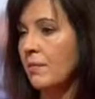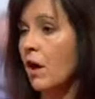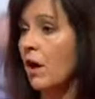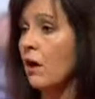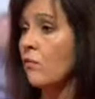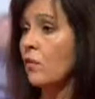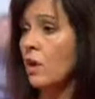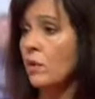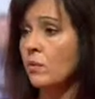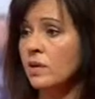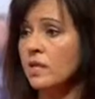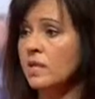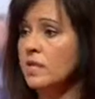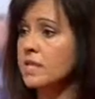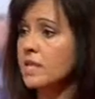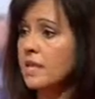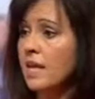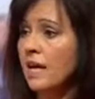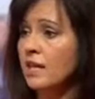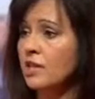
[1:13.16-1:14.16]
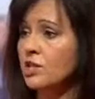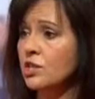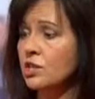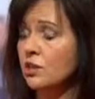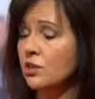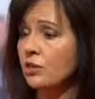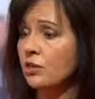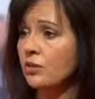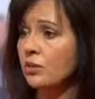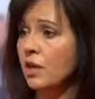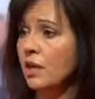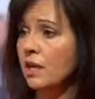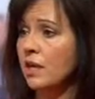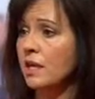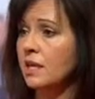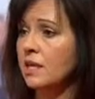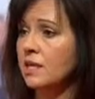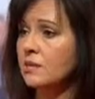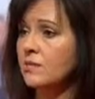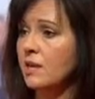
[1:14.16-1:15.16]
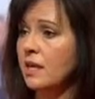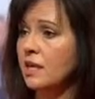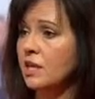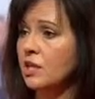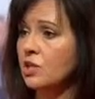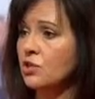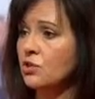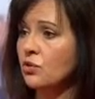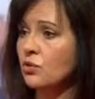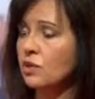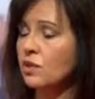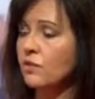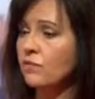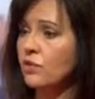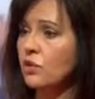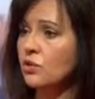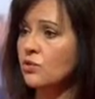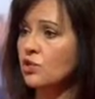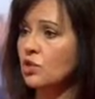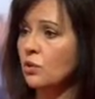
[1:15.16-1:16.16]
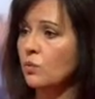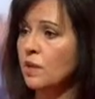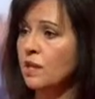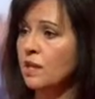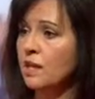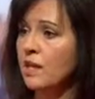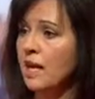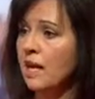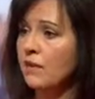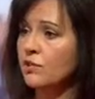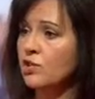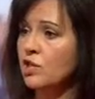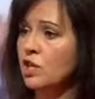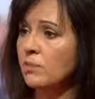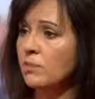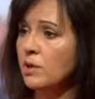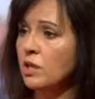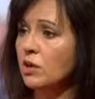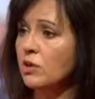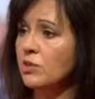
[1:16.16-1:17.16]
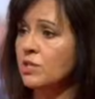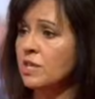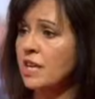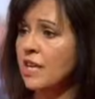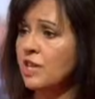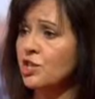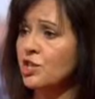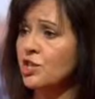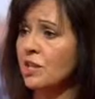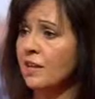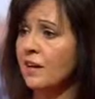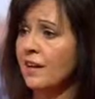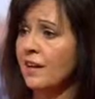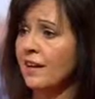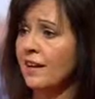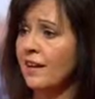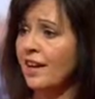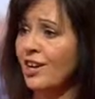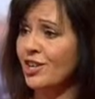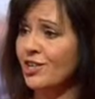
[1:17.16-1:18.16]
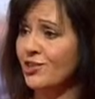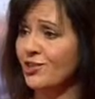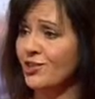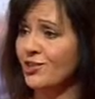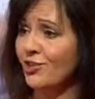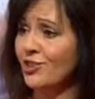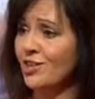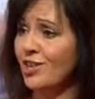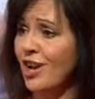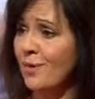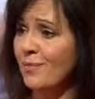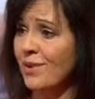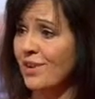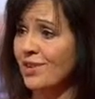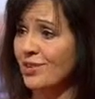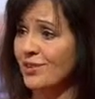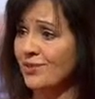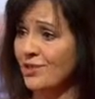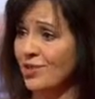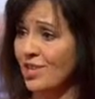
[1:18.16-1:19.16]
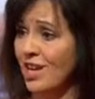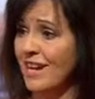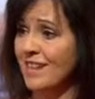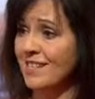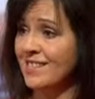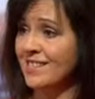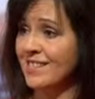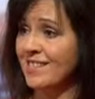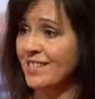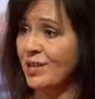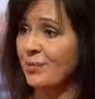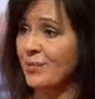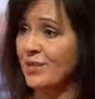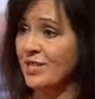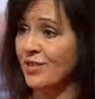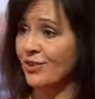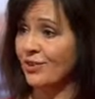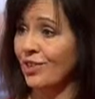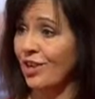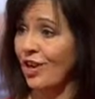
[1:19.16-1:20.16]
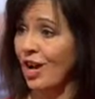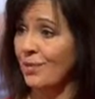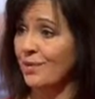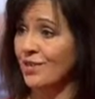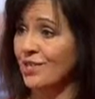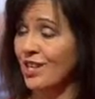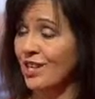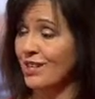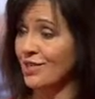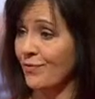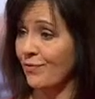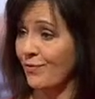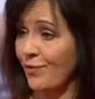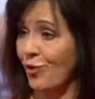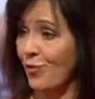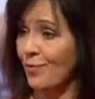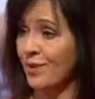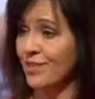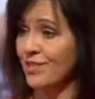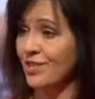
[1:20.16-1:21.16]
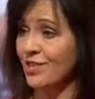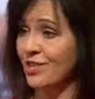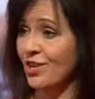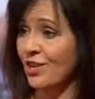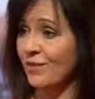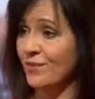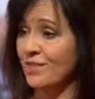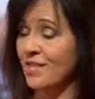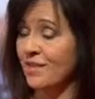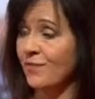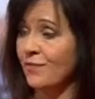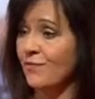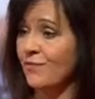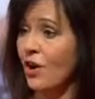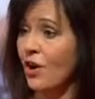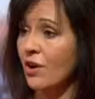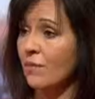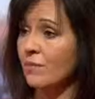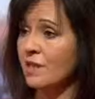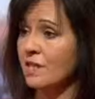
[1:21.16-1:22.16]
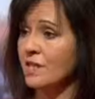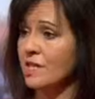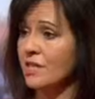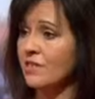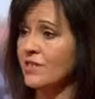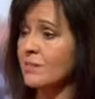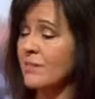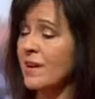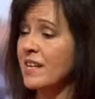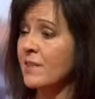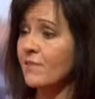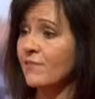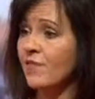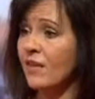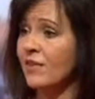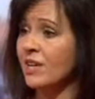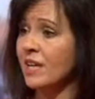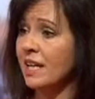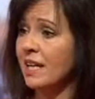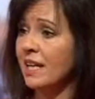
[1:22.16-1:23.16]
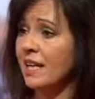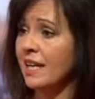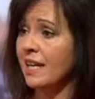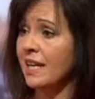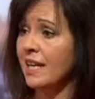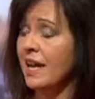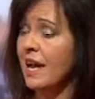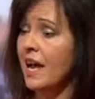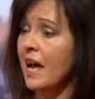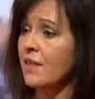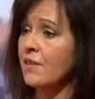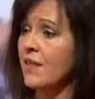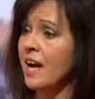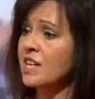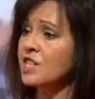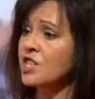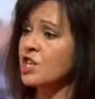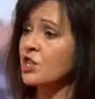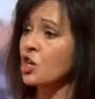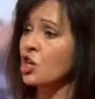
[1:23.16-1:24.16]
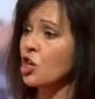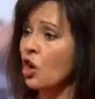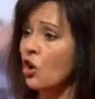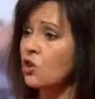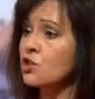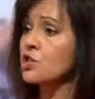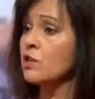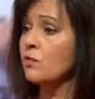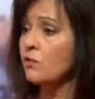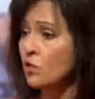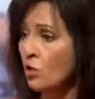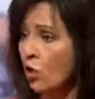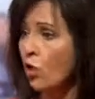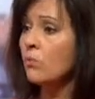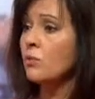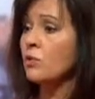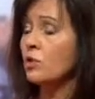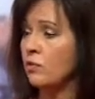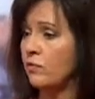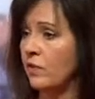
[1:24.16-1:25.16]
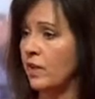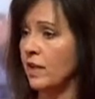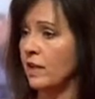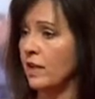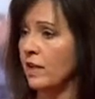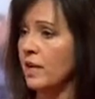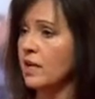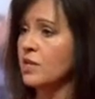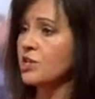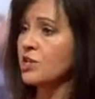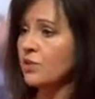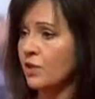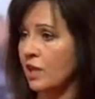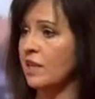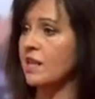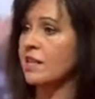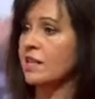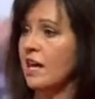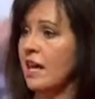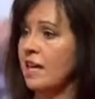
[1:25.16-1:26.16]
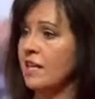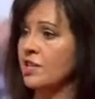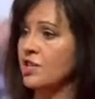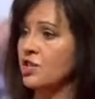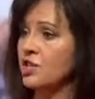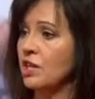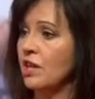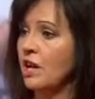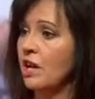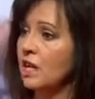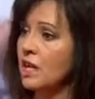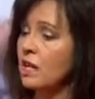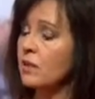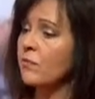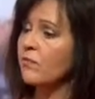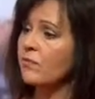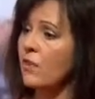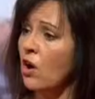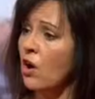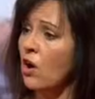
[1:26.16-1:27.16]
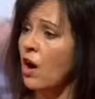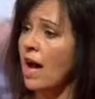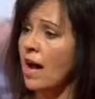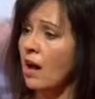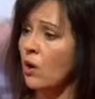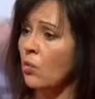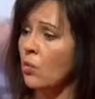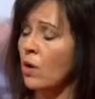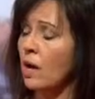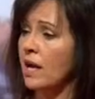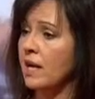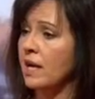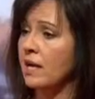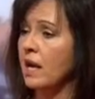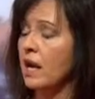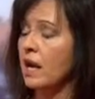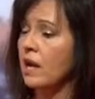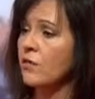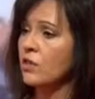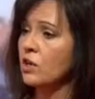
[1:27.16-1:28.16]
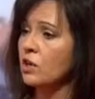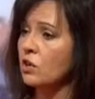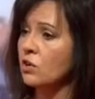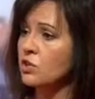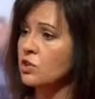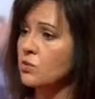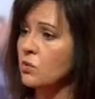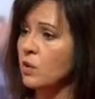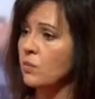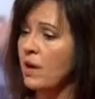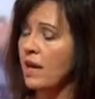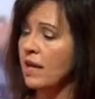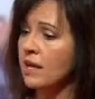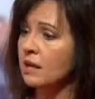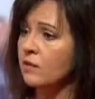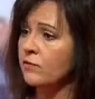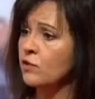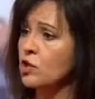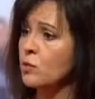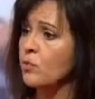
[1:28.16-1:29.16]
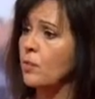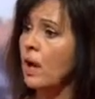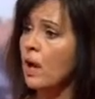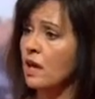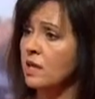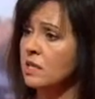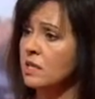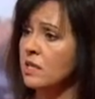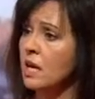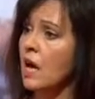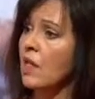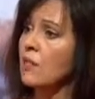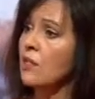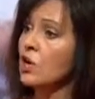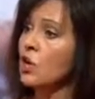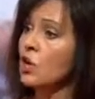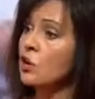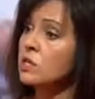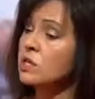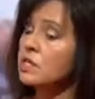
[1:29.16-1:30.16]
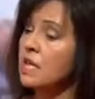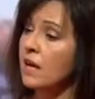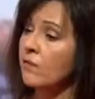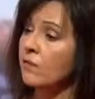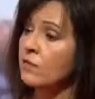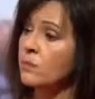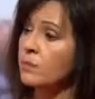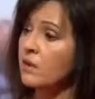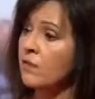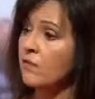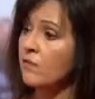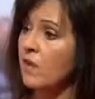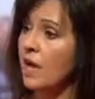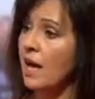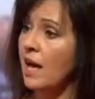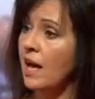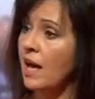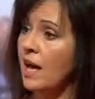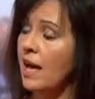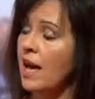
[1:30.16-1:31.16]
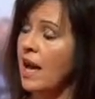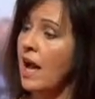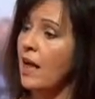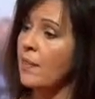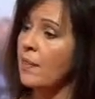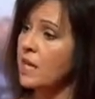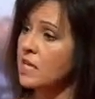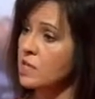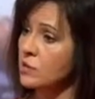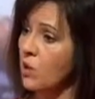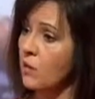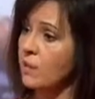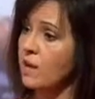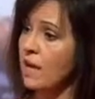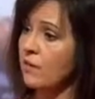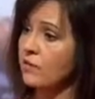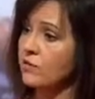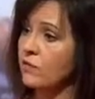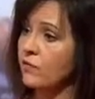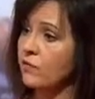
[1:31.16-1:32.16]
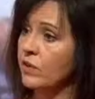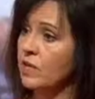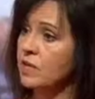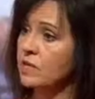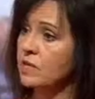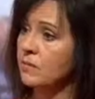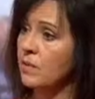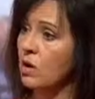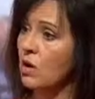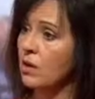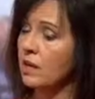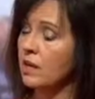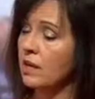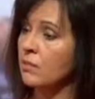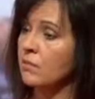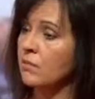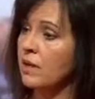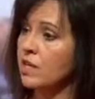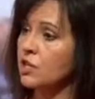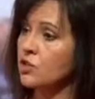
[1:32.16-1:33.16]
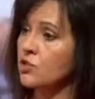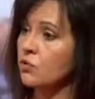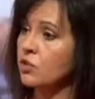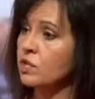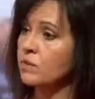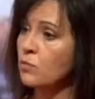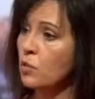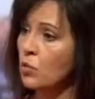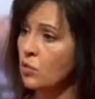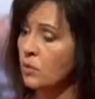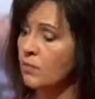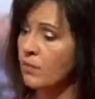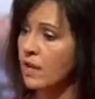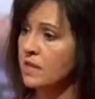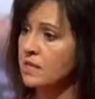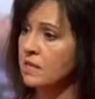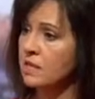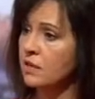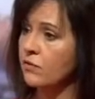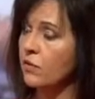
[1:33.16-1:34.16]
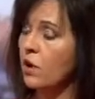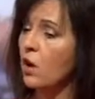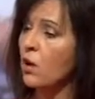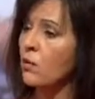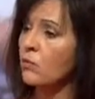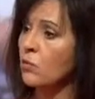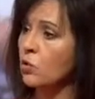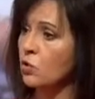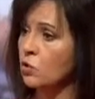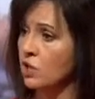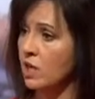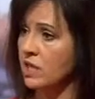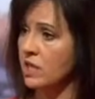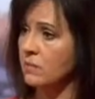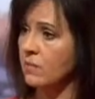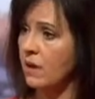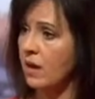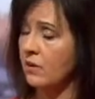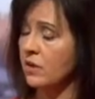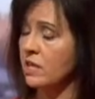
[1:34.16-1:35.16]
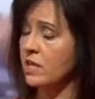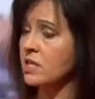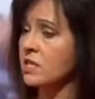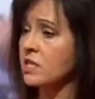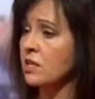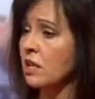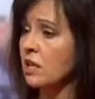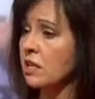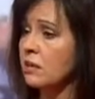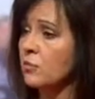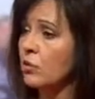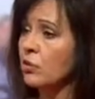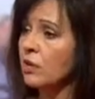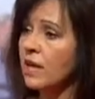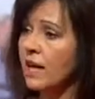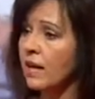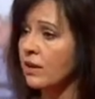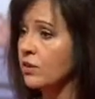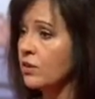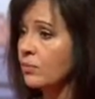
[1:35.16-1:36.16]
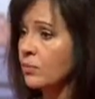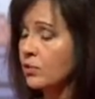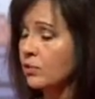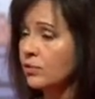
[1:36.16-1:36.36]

Part of where we need to get to is making sure in the future we can have cheaper costs. And actually, John Gummer, who chairs the Committee on Climate Change, a former Conservative Environment Minister, has made it very clear that actually the costs of not moving to cleaner energy are going to far outweigh the costs we're paying in the future. But the costs have to be fair, and that's why we have to fix the market and make sure it's more competitive, more transparent, and certainly more accountable.